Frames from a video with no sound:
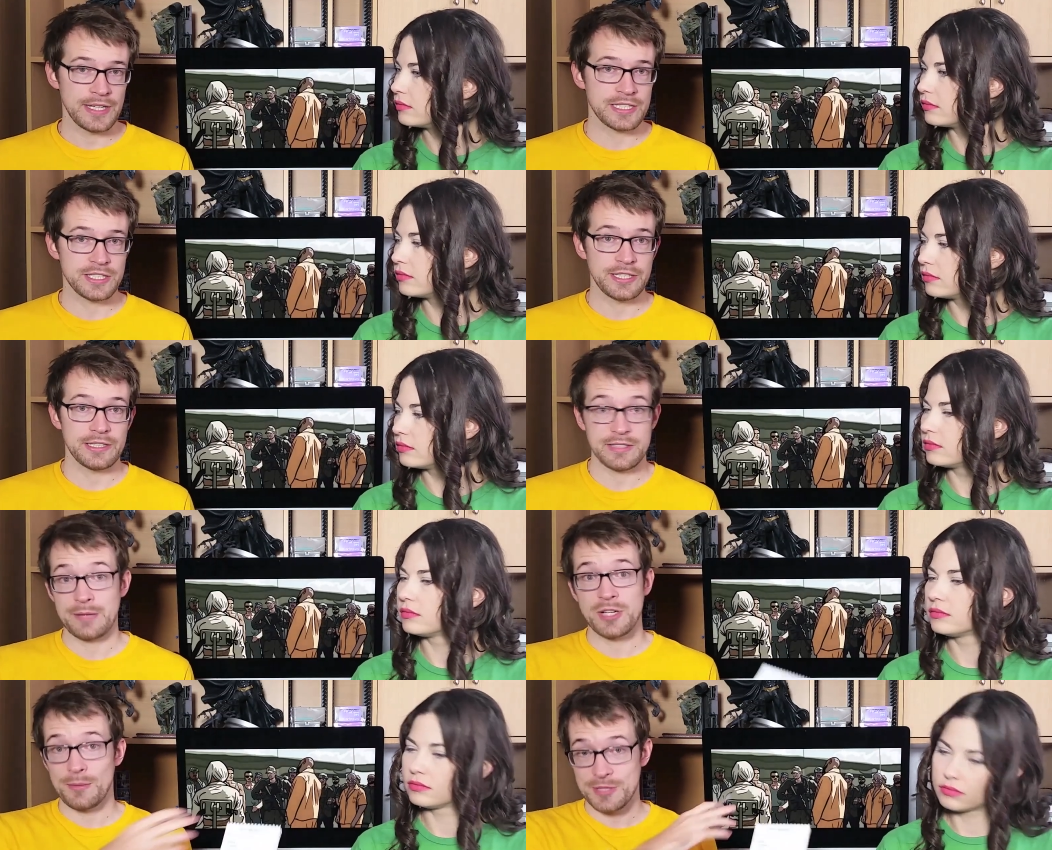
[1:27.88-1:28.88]
Speaker 1: next year,
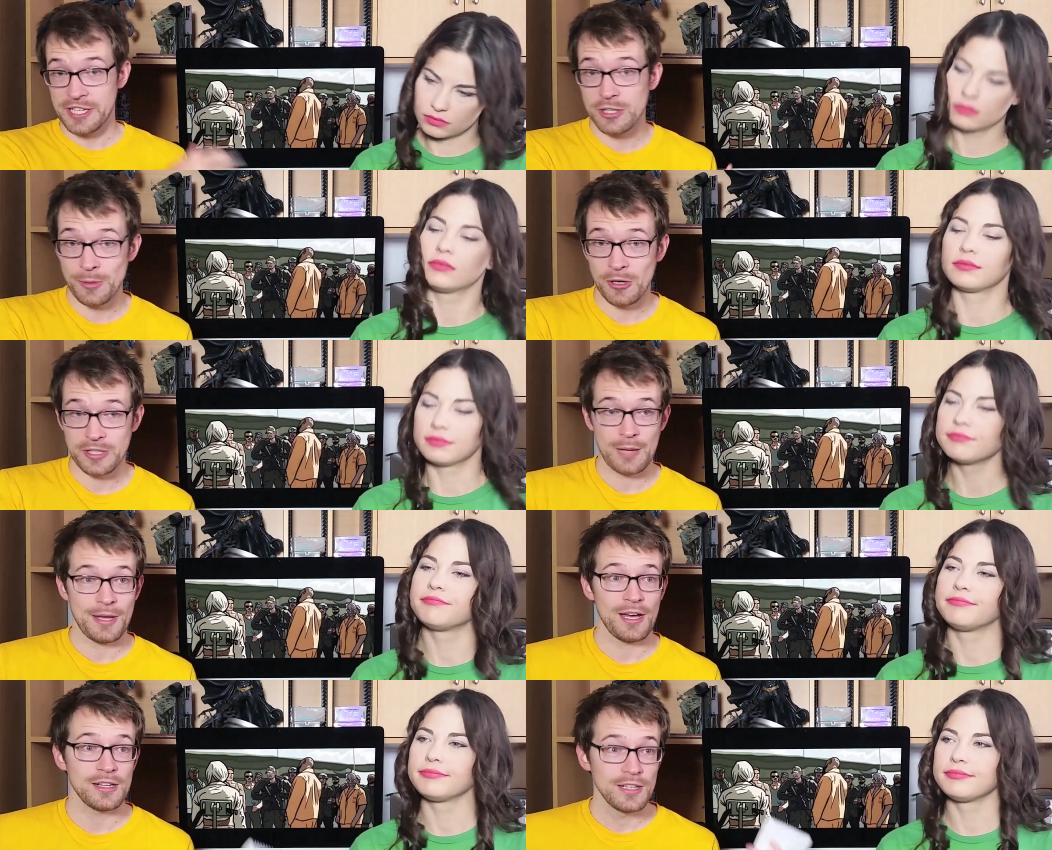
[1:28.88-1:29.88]
same time as Hero Bowl
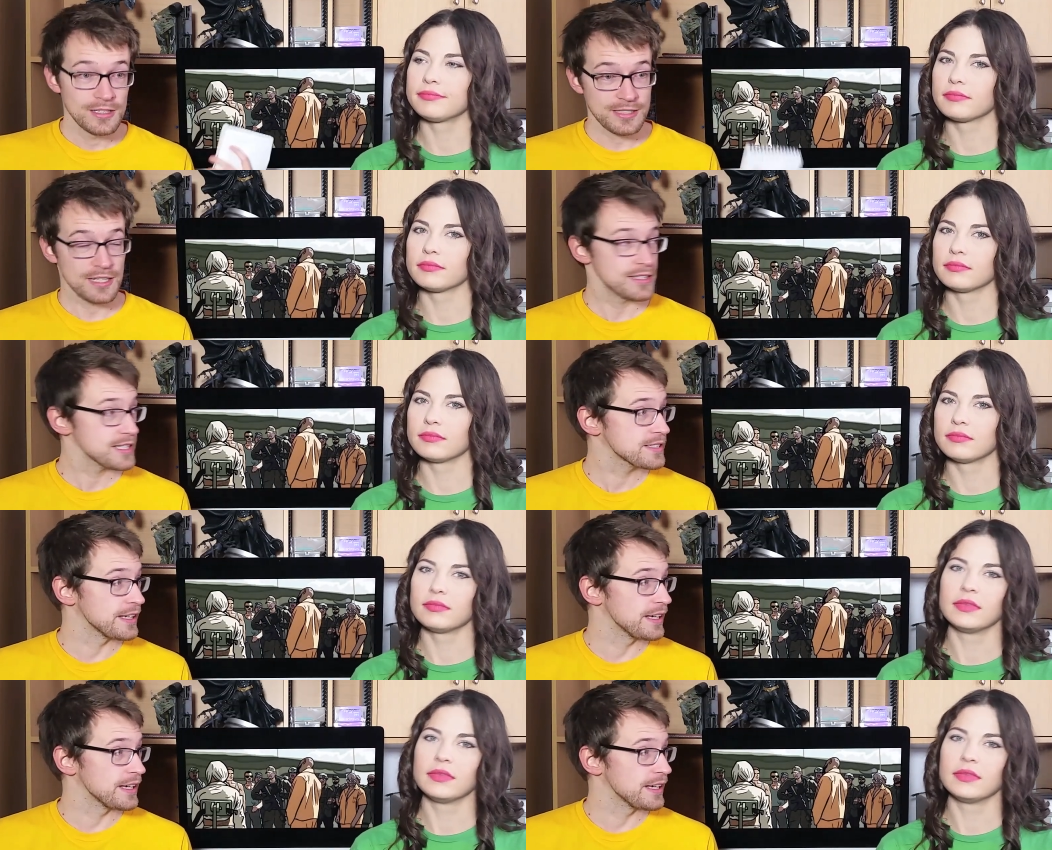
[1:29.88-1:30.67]
came out, started this